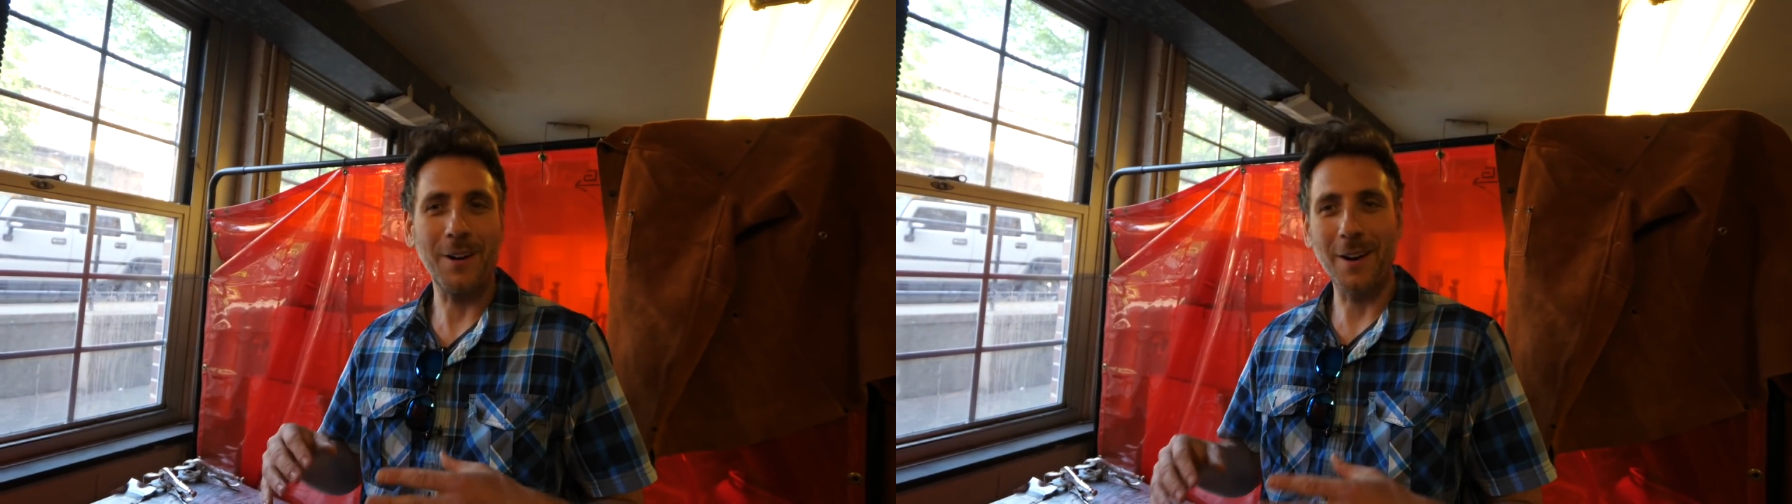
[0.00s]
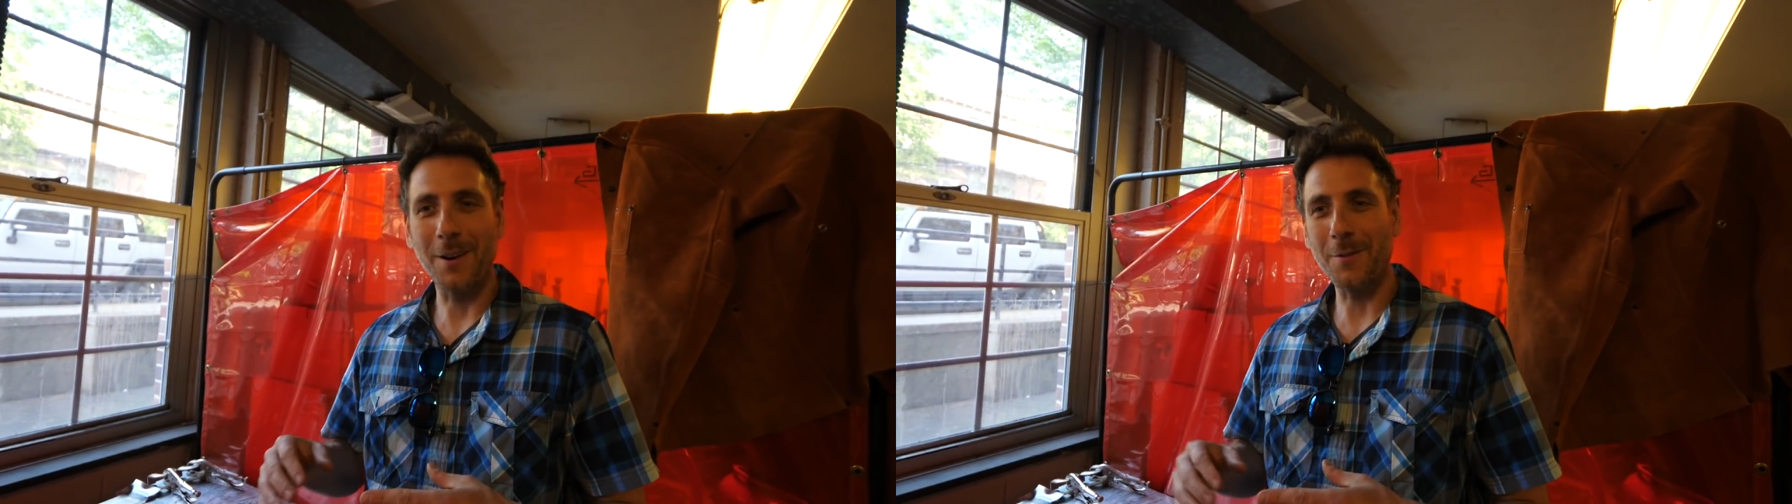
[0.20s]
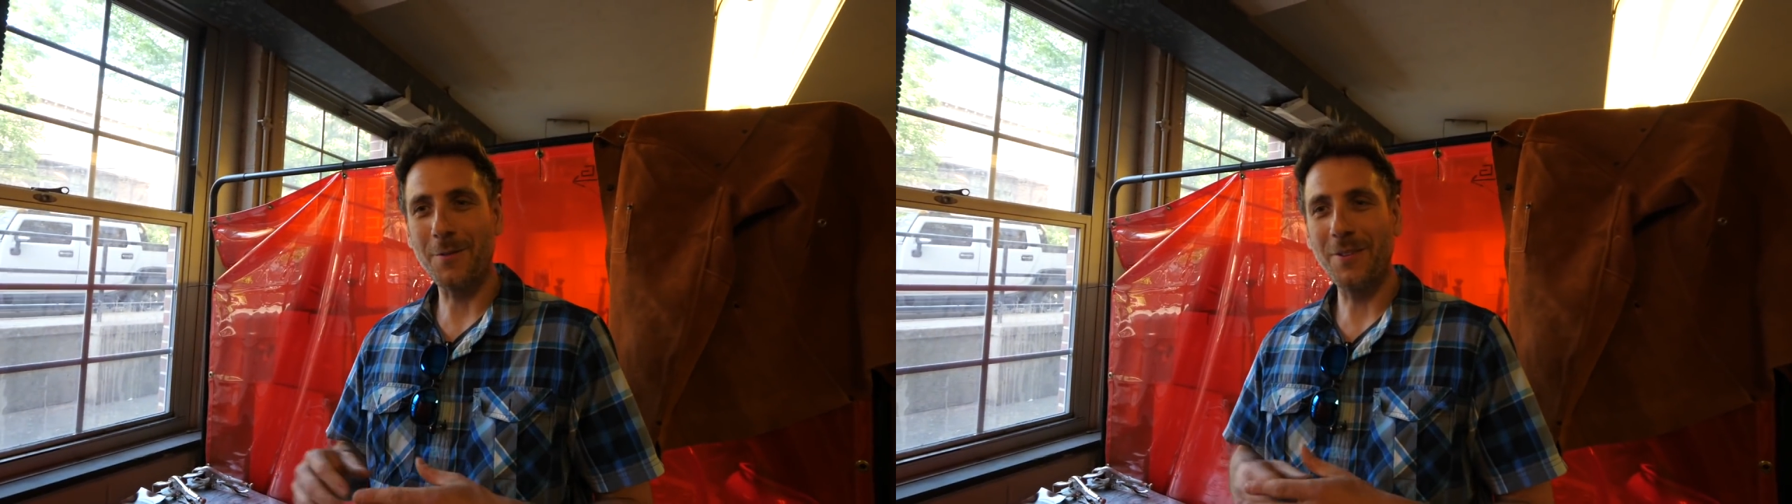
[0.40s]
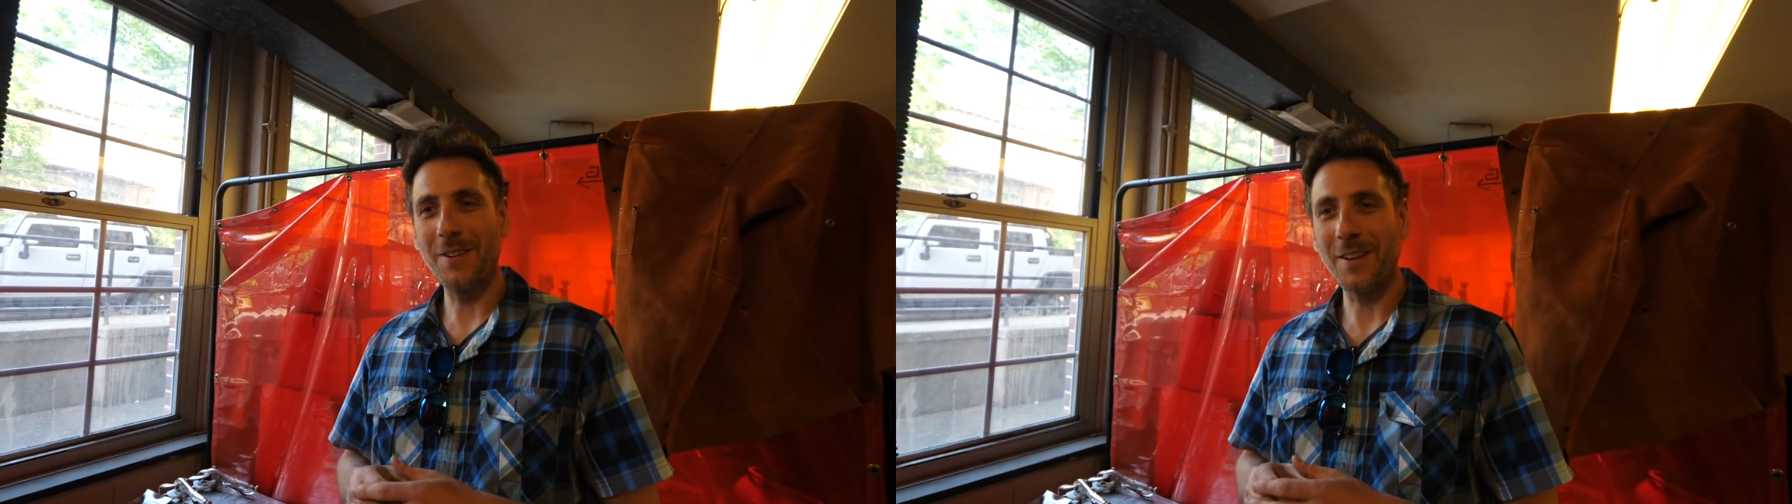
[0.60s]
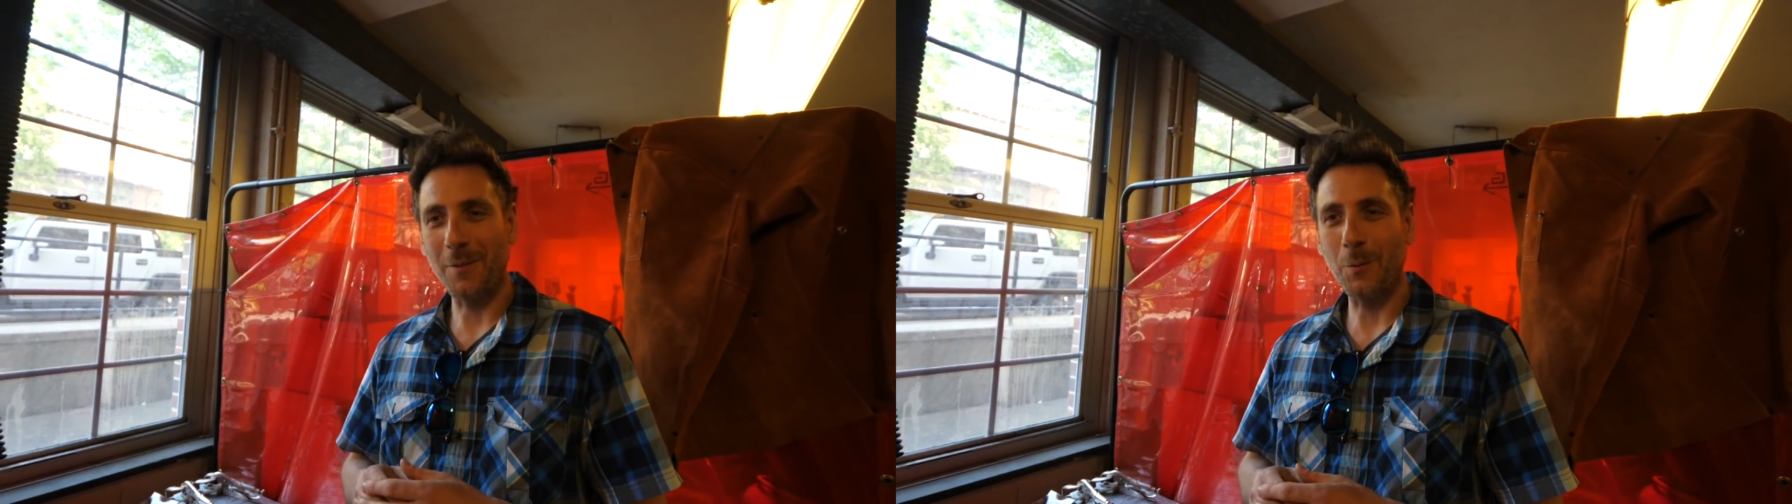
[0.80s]
of
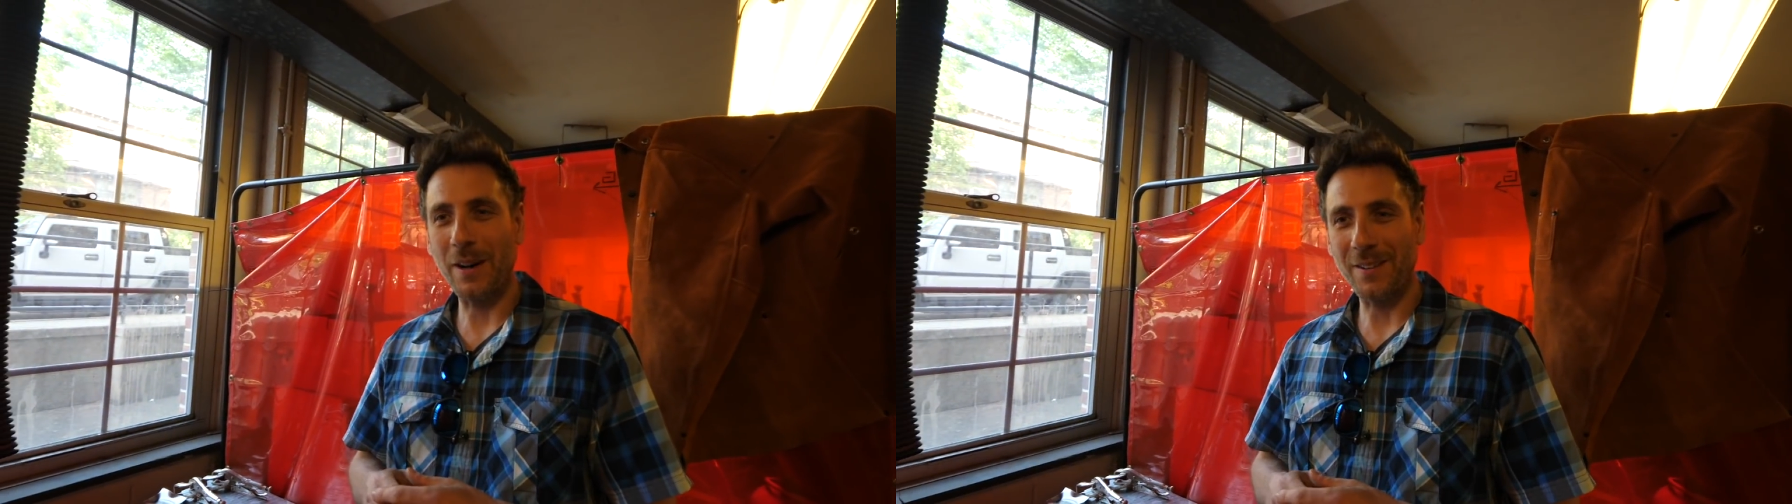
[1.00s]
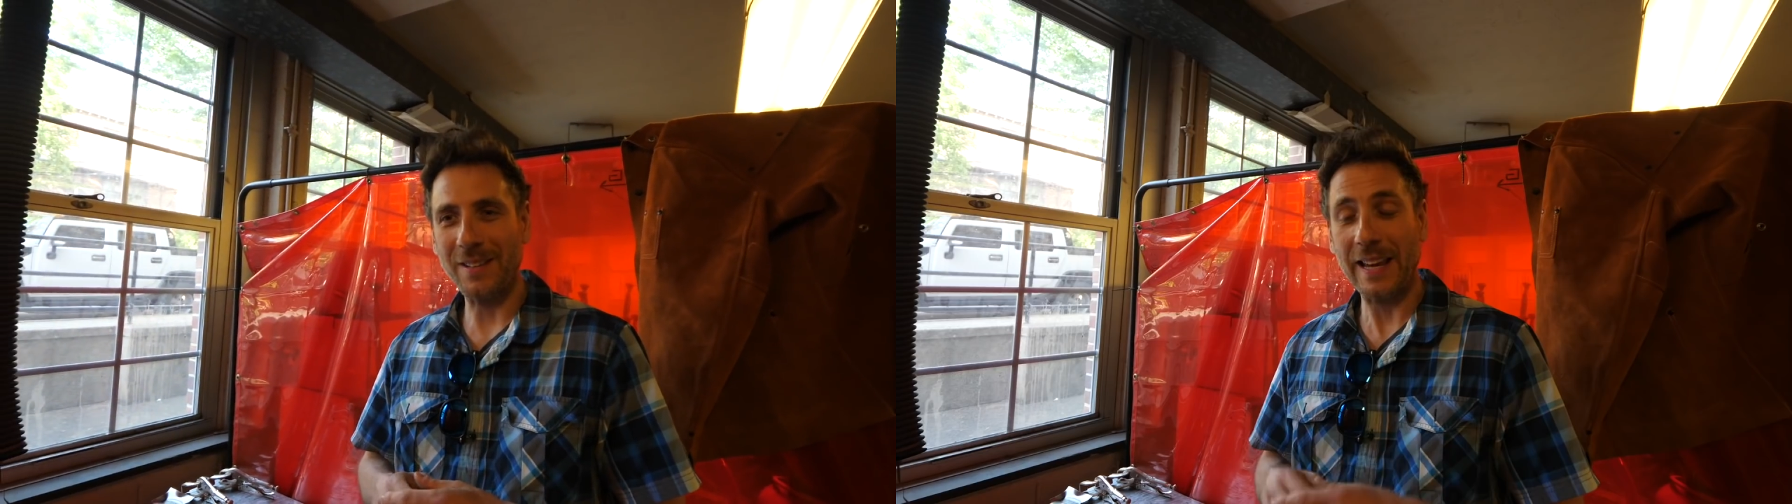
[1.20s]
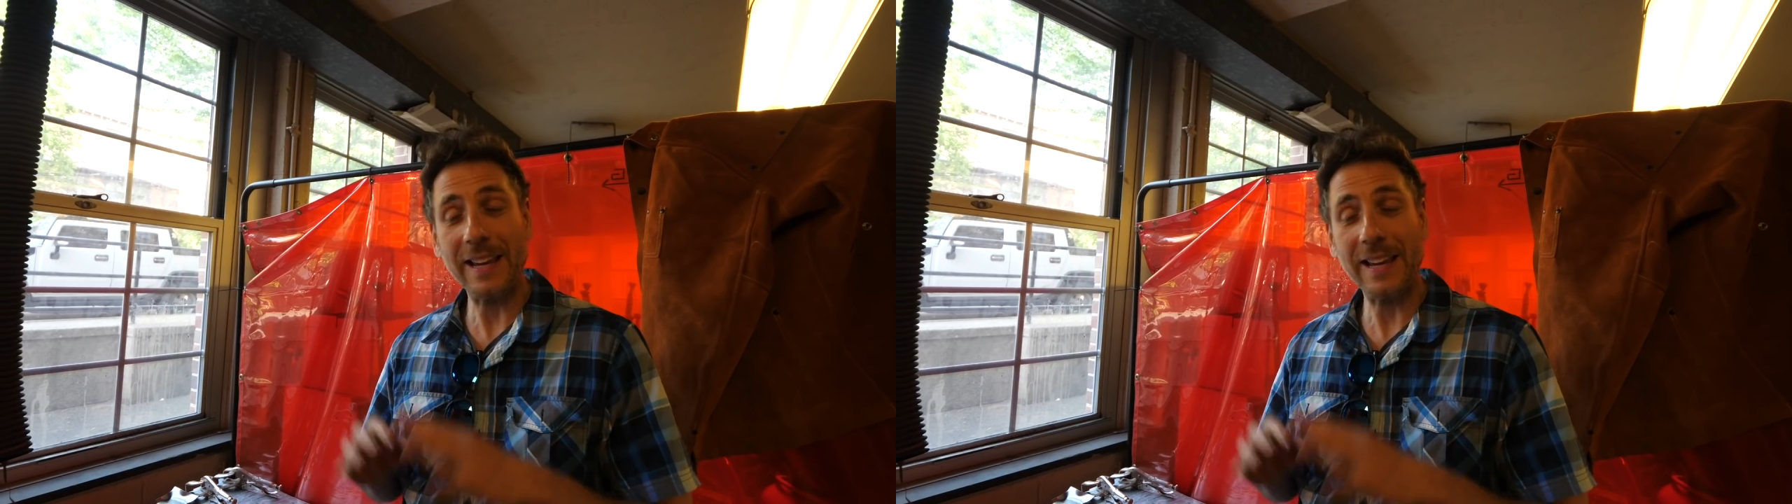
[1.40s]
welding.